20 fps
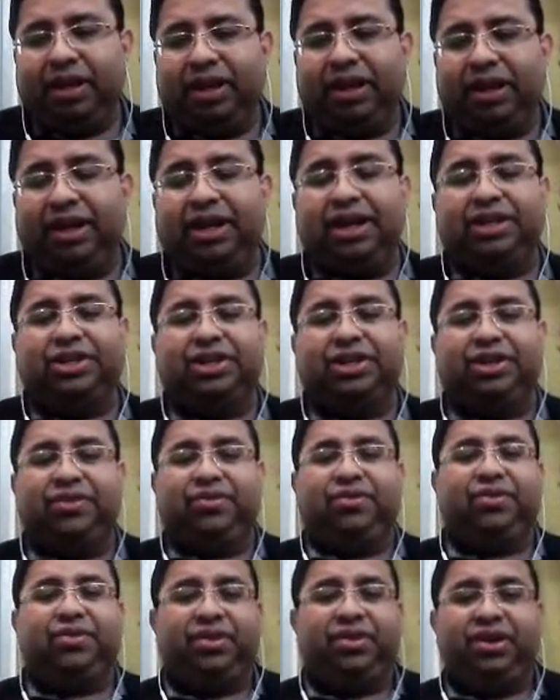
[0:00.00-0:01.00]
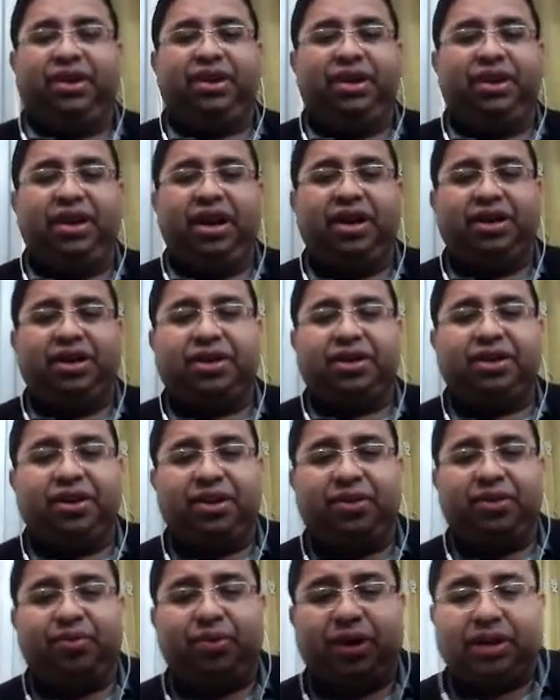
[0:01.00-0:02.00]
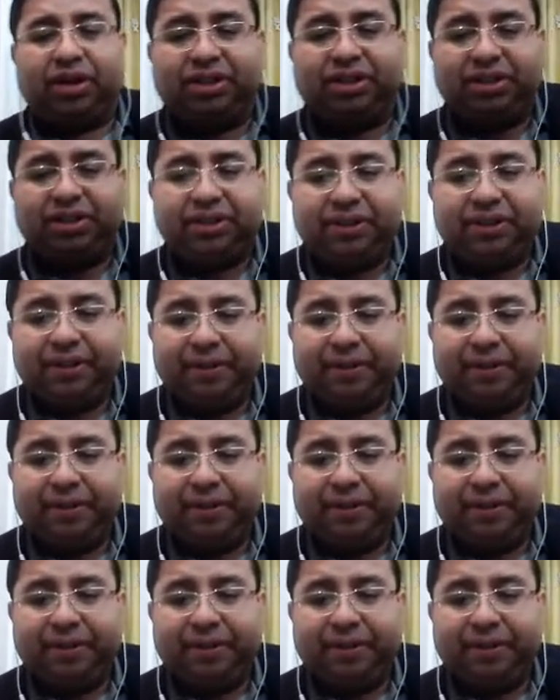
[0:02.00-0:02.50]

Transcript: Literature review, related works.